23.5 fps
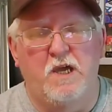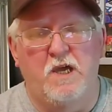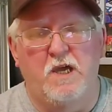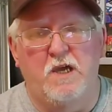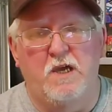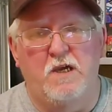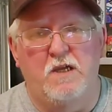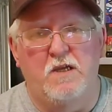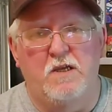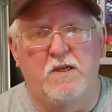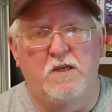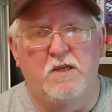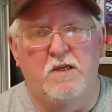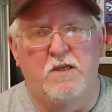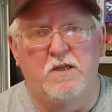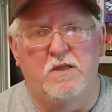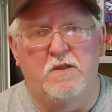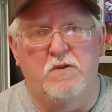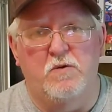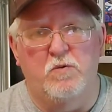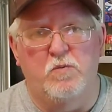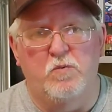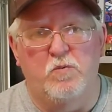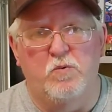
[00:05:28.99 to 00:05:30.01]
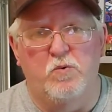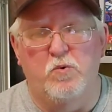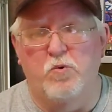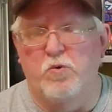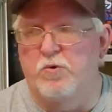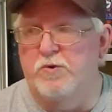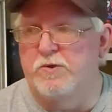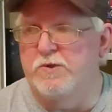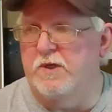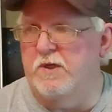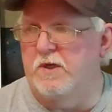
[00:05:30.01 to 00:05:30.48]
and the
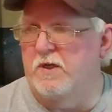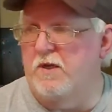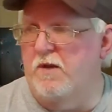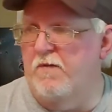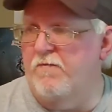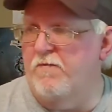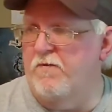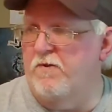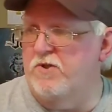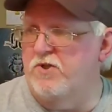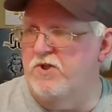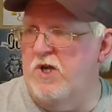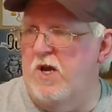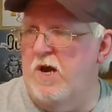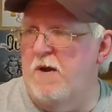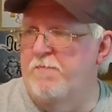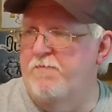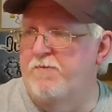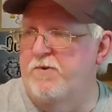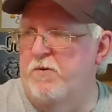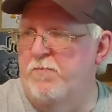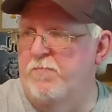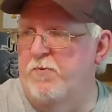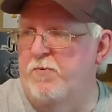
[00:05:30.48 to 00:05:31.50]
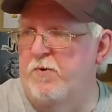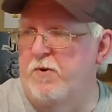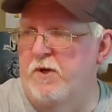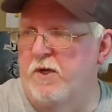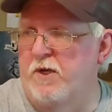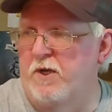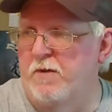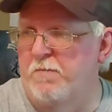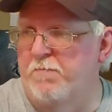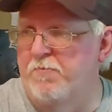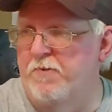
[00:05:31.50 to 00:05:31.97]
rules that different shops are putting
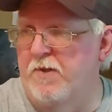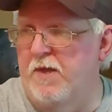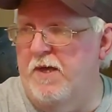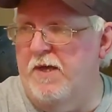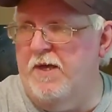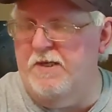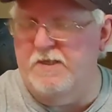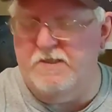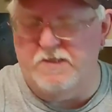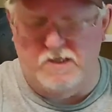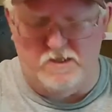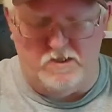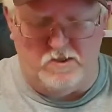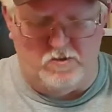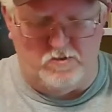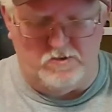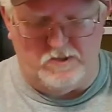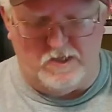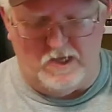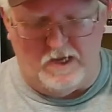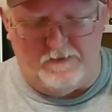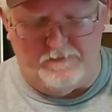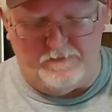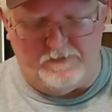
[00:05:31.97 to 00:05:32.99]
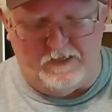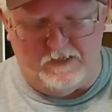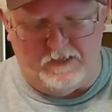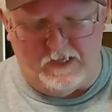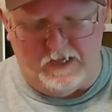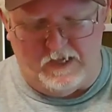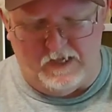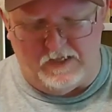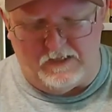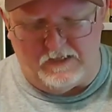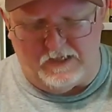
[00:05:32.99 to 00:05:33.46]
in place and those types of
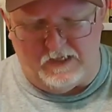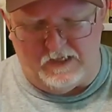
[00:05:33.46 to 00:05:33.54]
things.